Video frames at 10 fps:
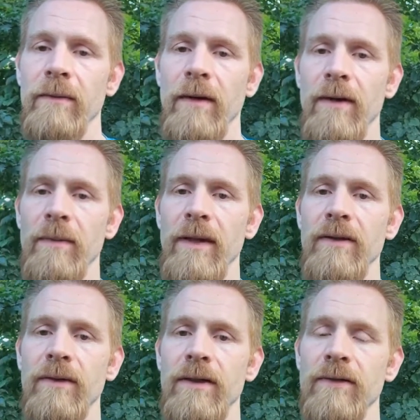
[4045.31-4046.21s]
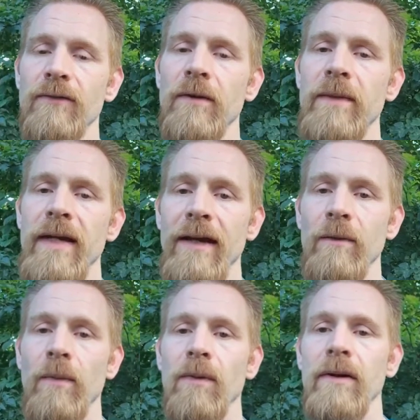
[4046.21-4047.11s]
airplane noises from the
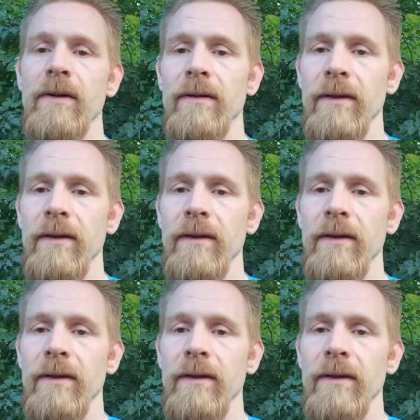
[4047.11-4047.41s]
airport,